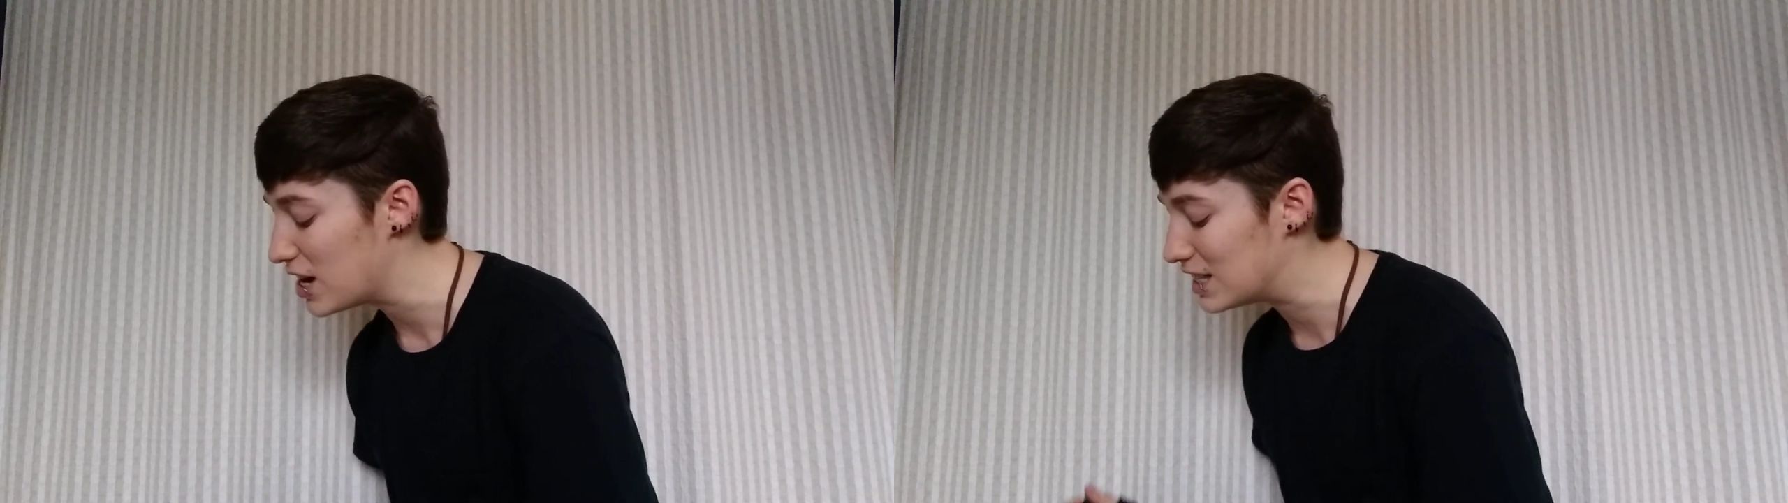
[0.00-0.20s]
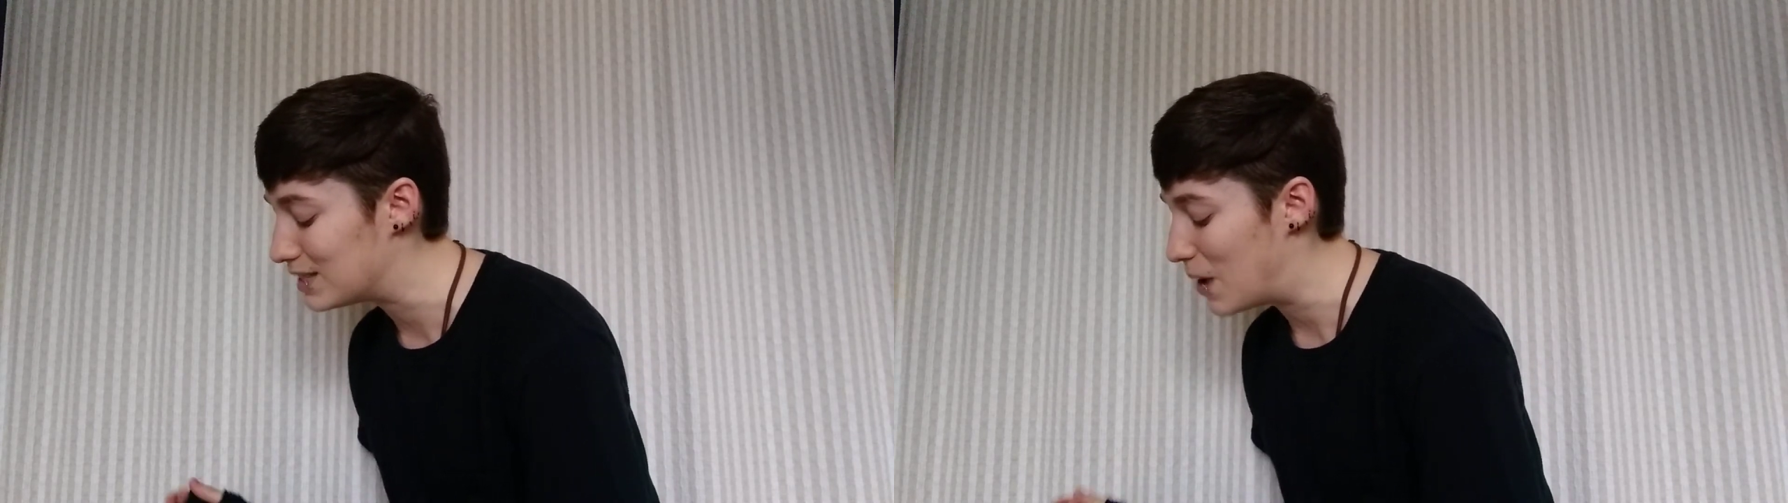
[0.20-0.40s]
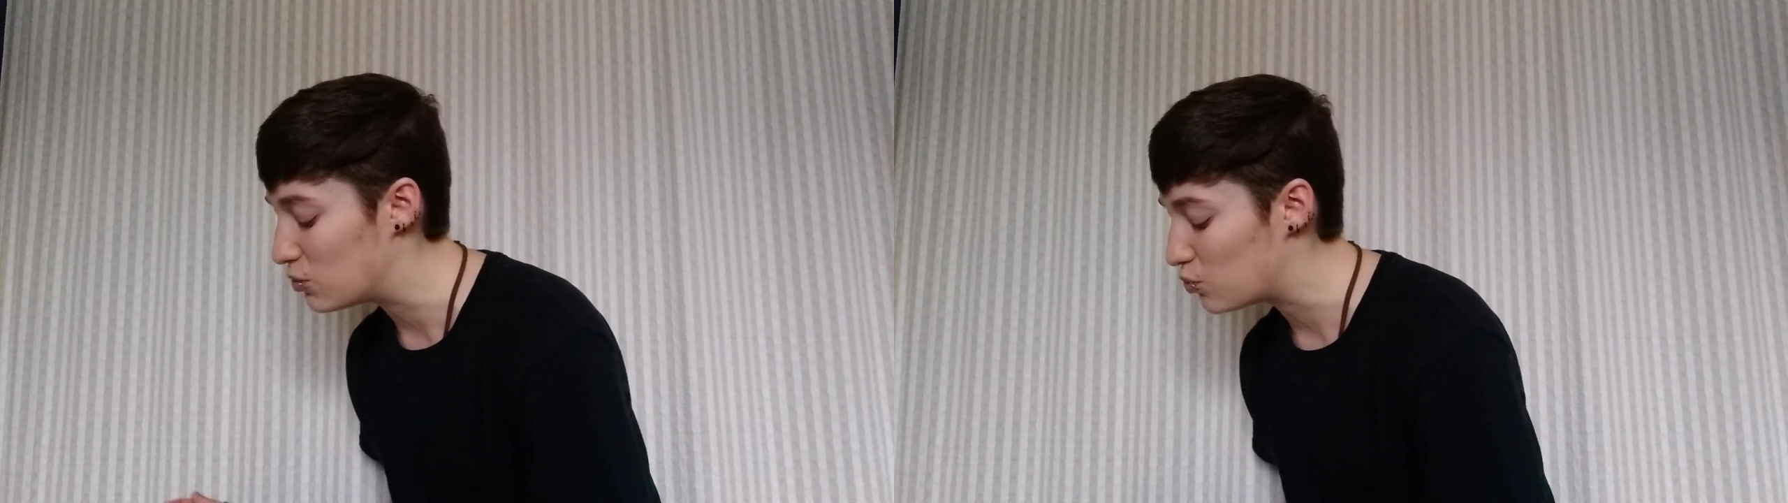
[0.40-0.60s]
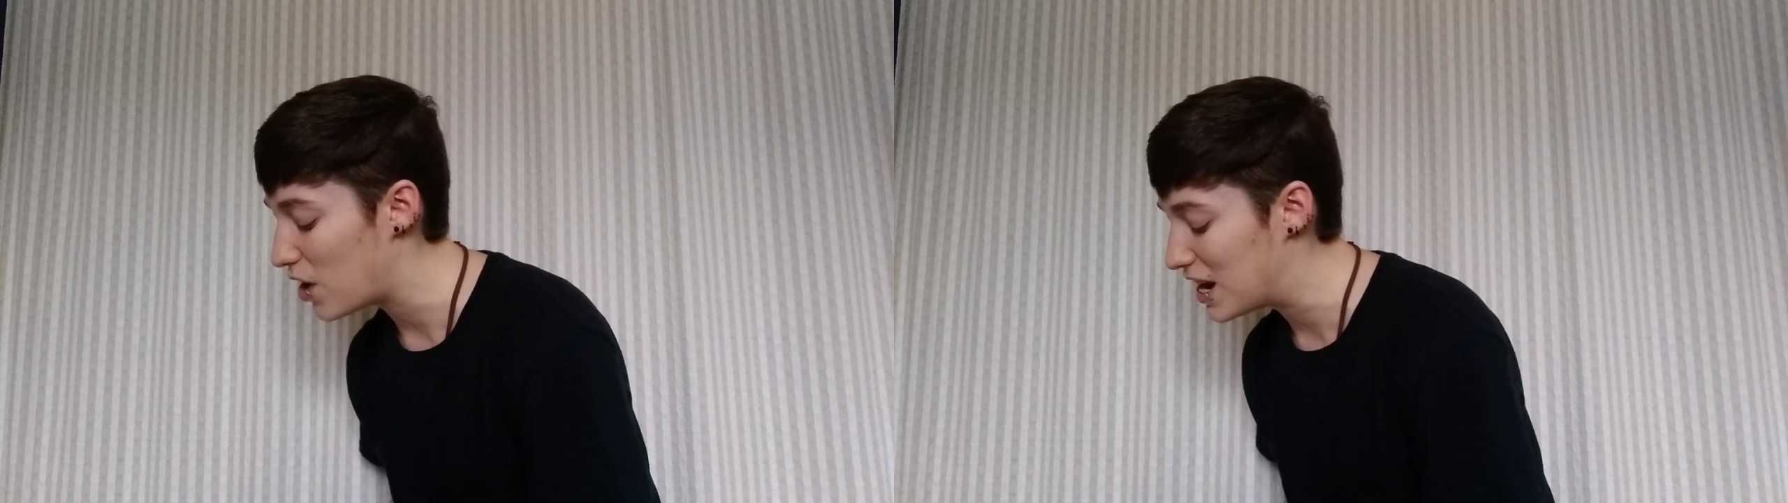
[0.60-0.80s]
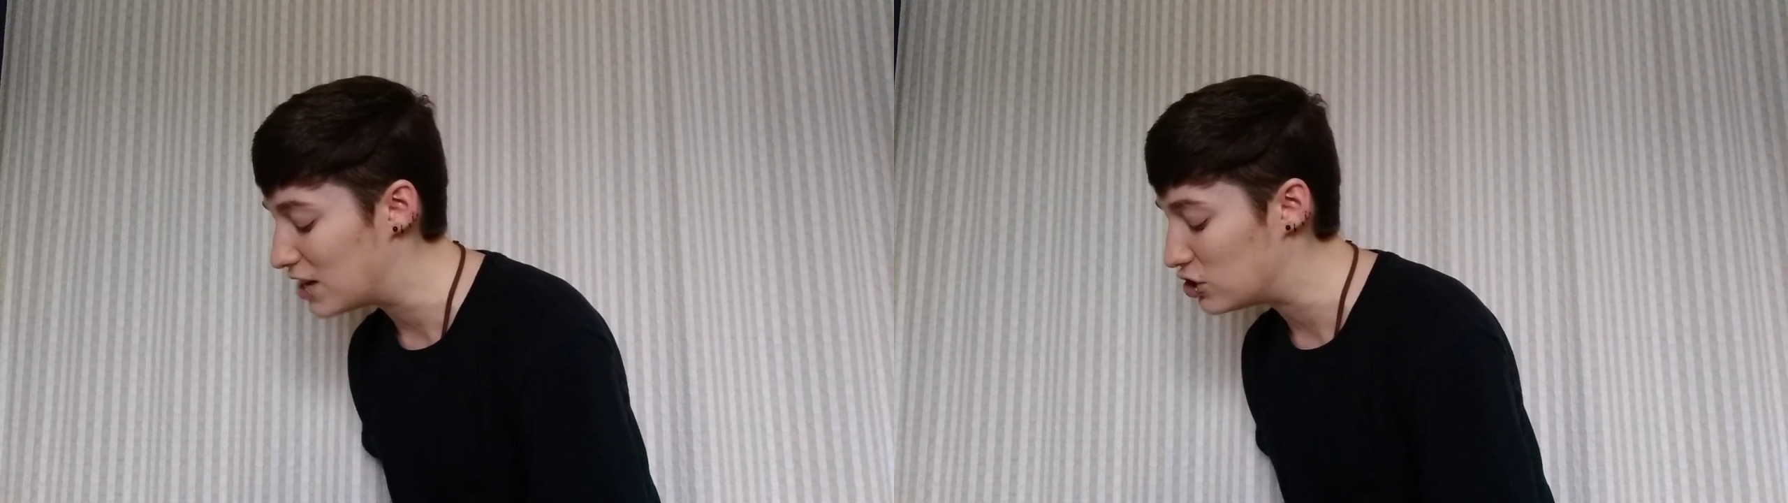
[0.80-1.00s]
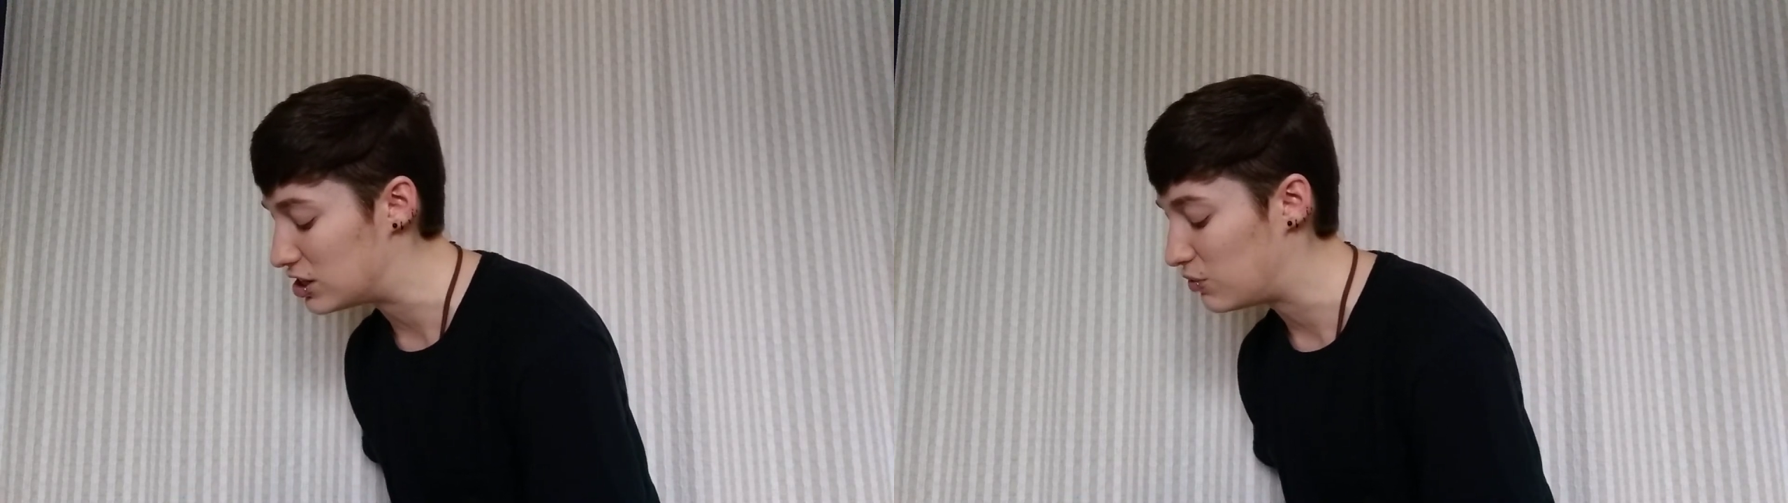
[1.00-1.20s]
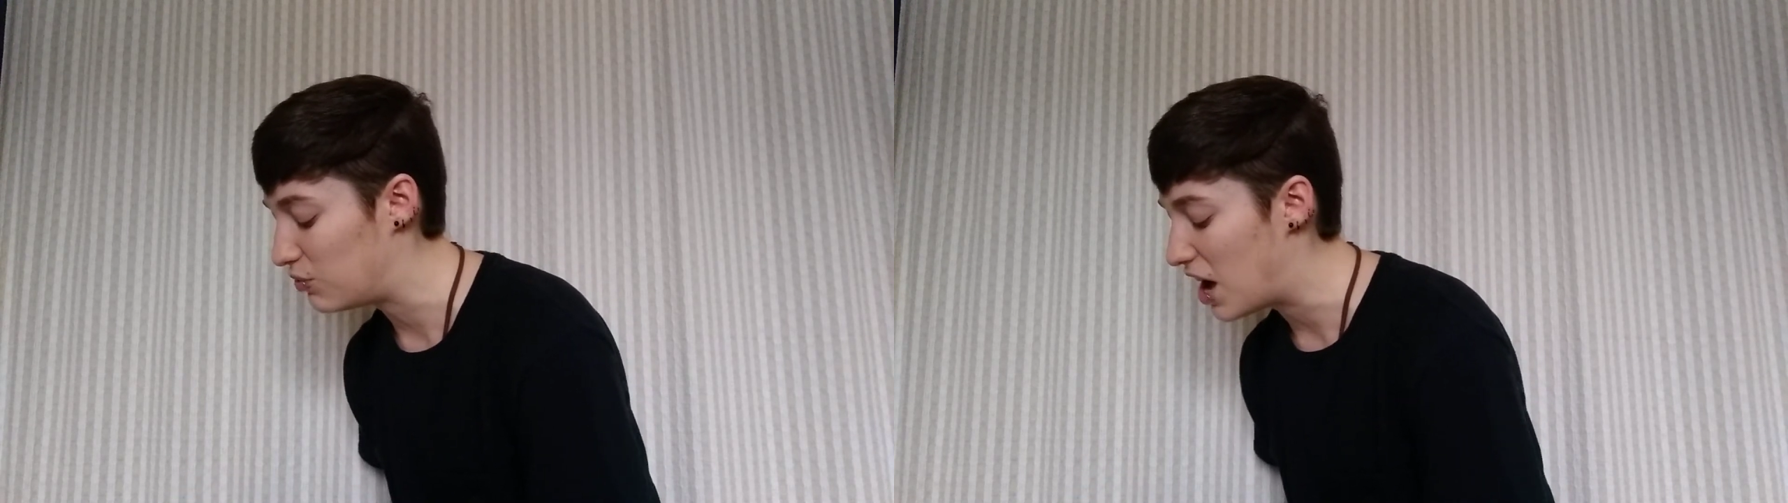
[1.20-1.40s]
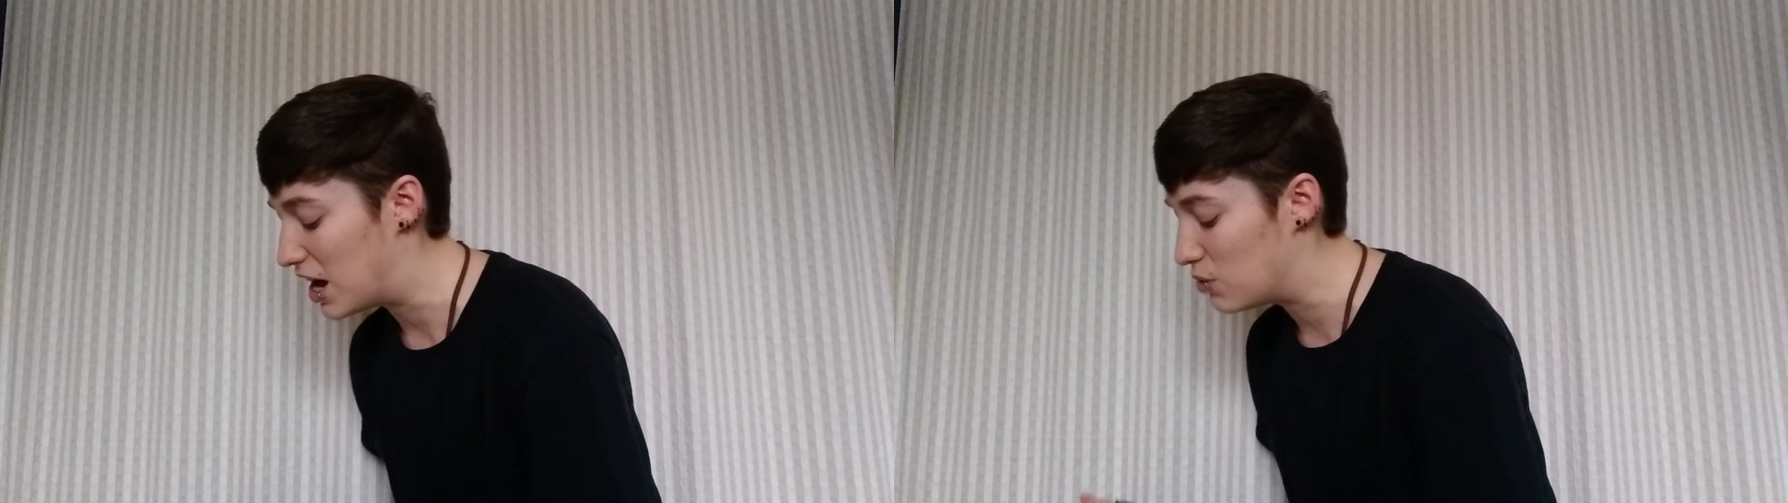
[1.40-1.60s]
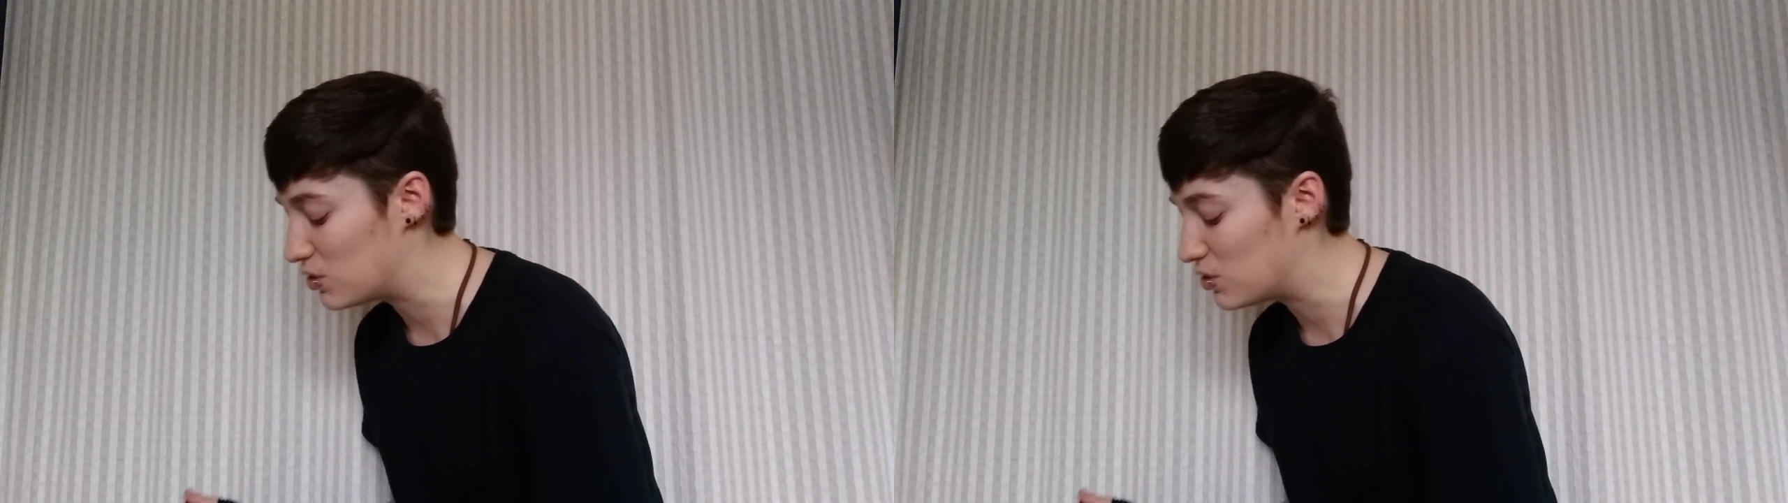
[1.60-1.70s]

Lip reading: it's been running just fine.